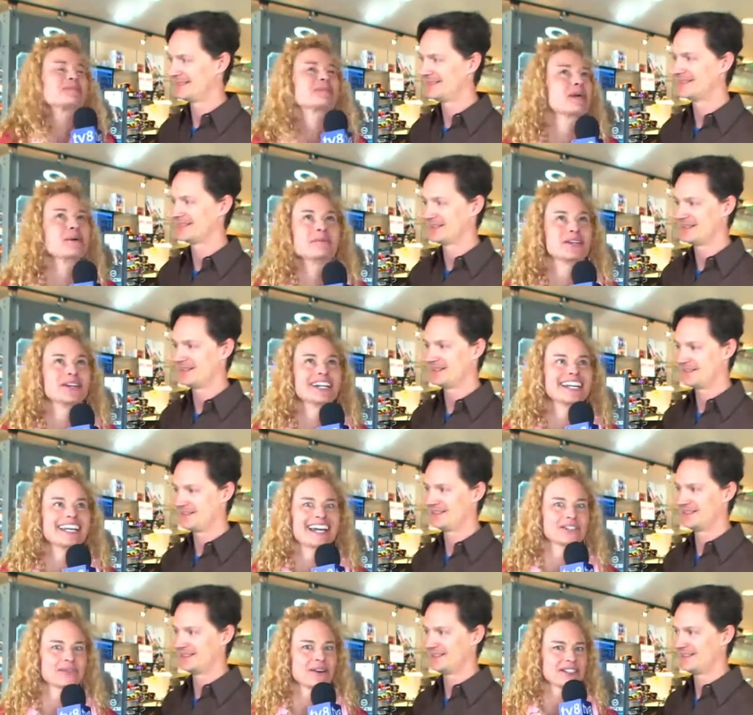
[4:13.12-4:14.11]

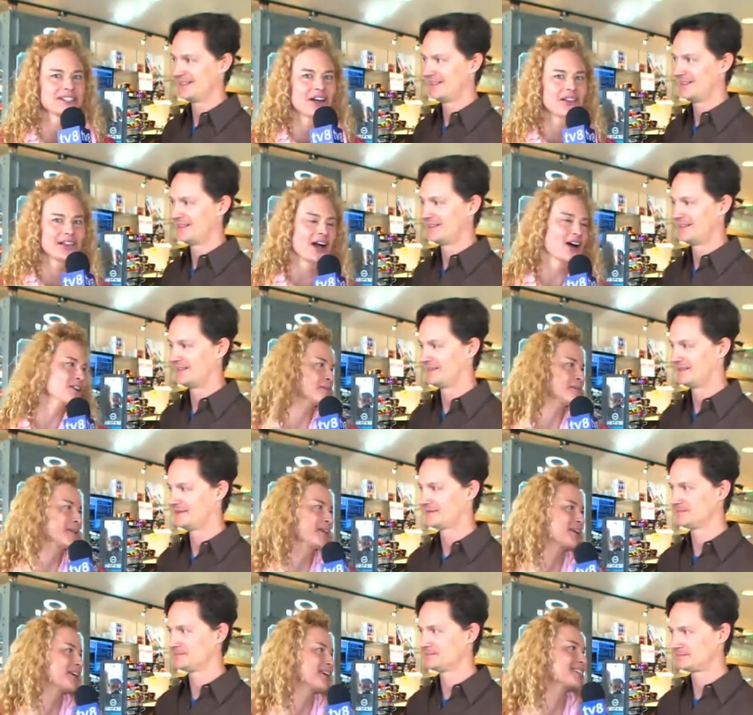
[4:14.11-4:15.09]
Speaker 1: community, as well as all the
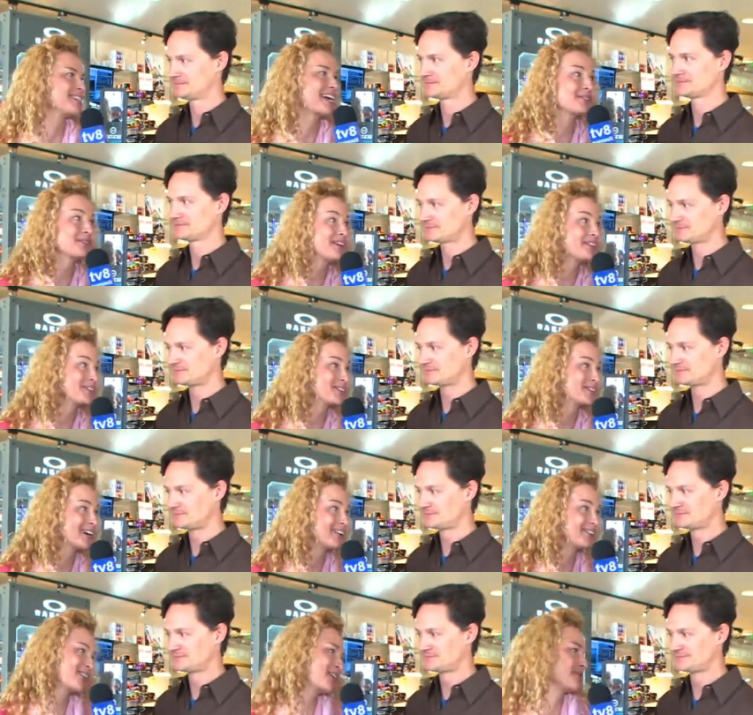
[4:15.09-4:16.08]
entrepreneurs, as well as
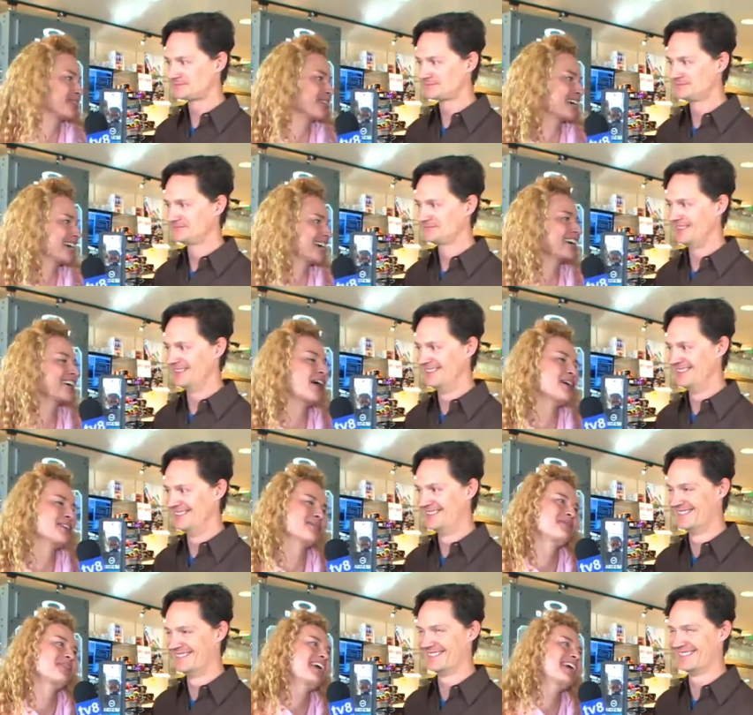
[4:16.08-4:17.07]
yourself, James Lee, you're
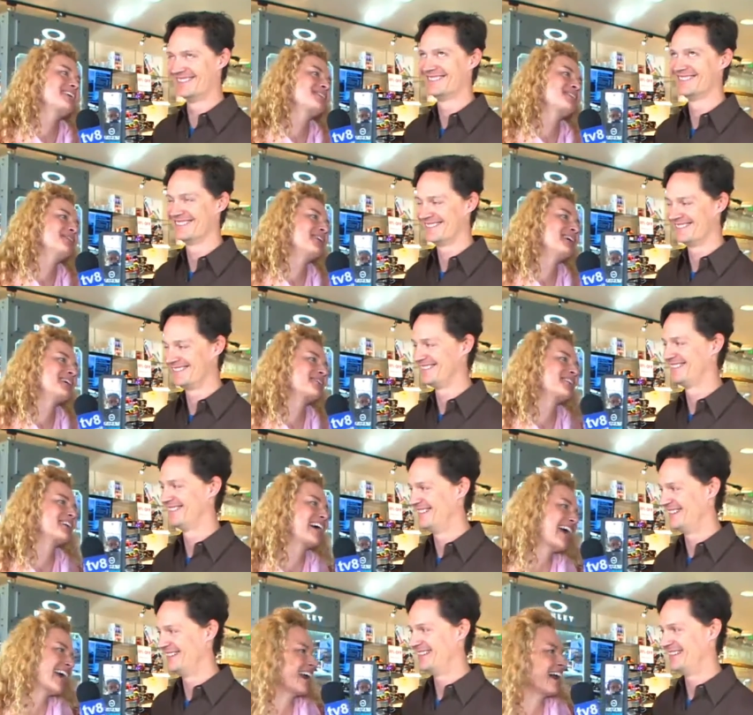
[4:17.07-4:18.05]
awesome. Thank you so much
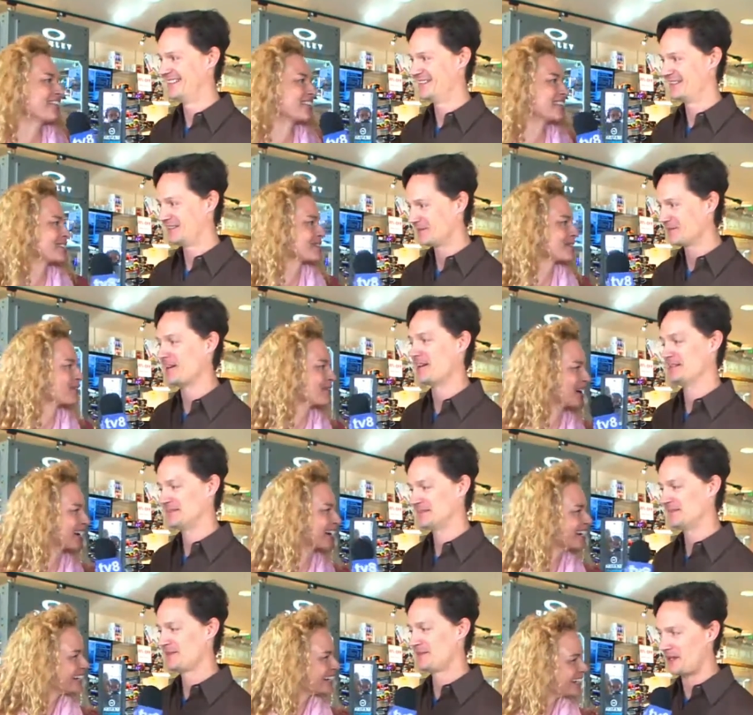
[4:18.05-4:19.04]
for hanging out with us this right.
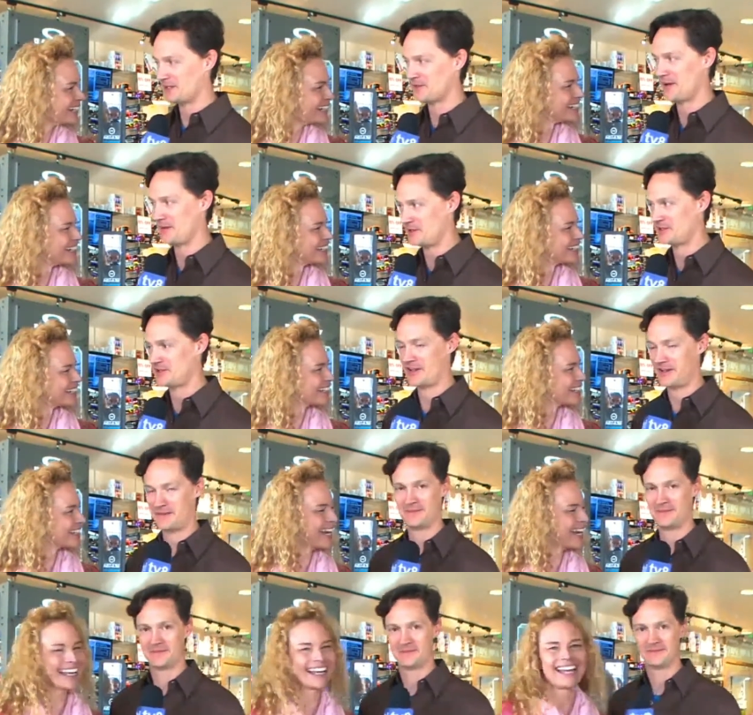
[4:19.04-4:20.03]
morning.
Speaker 2: Thanks for having me, Sean.
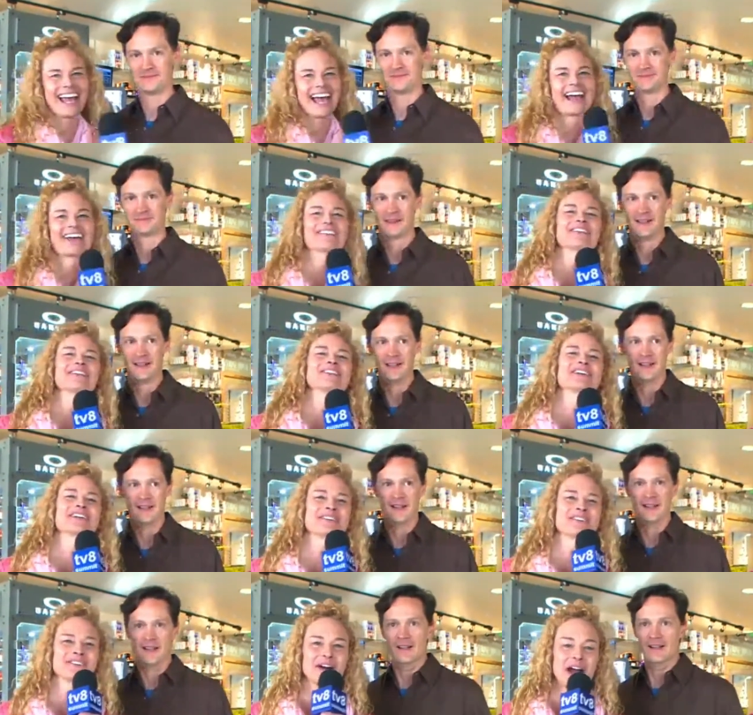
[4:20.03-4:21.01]
Yeah,
Speaker 1: and we'll
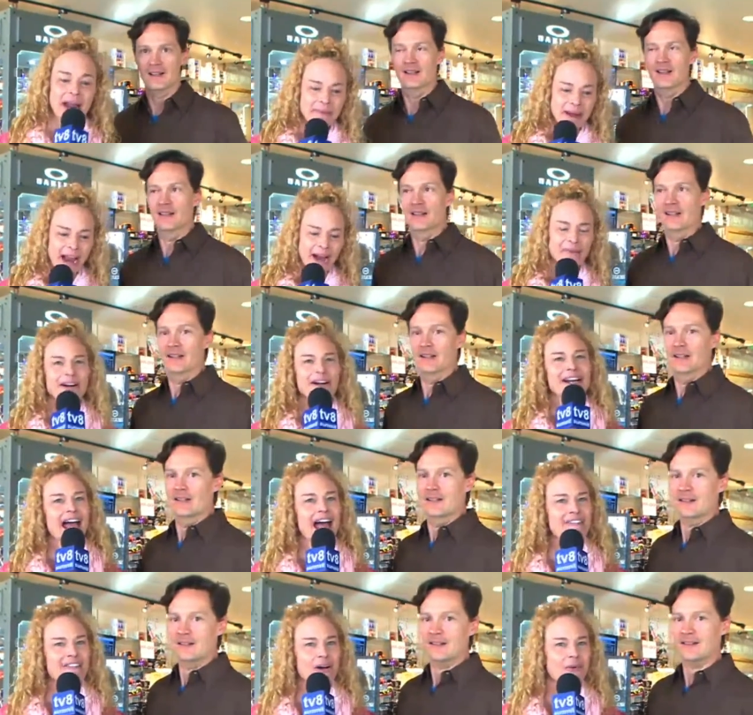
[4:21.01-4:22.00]
be right back. We're going
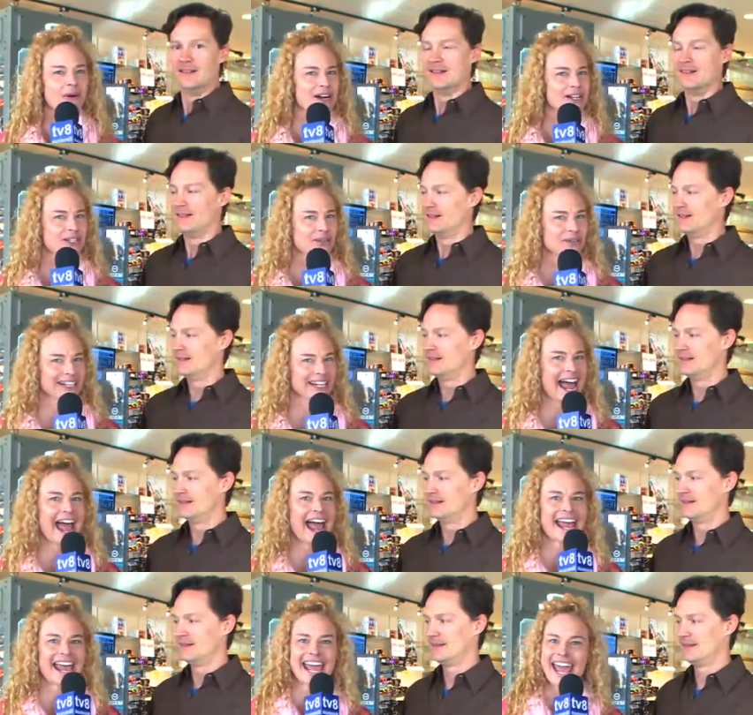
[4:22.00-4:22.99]
to have a watch and win
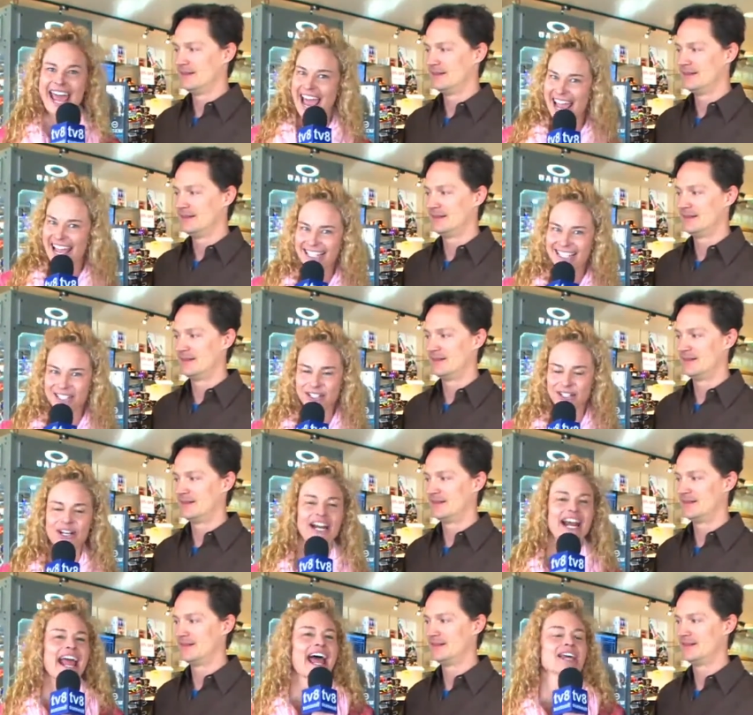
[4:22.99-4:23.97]

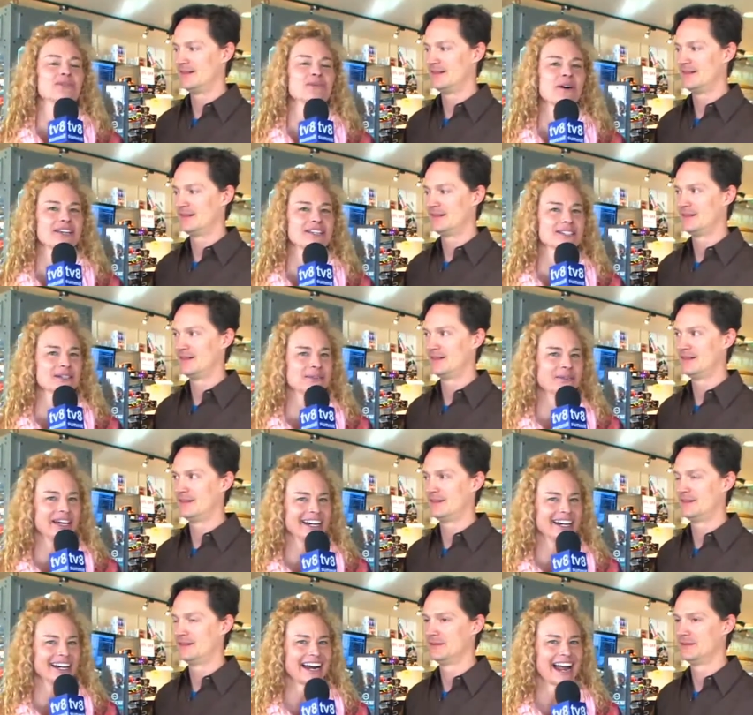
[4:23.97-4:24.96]
answer, as well as the
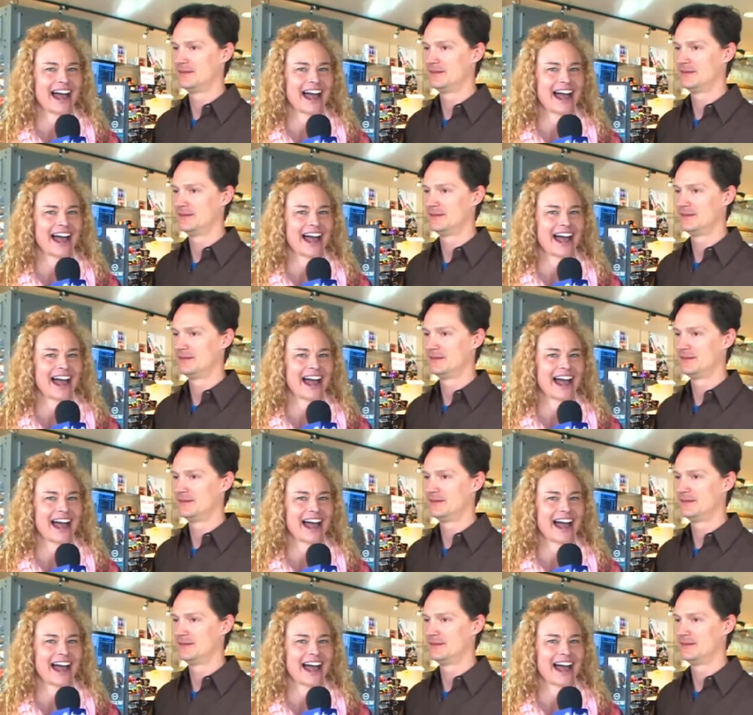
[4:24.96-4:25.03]
winner,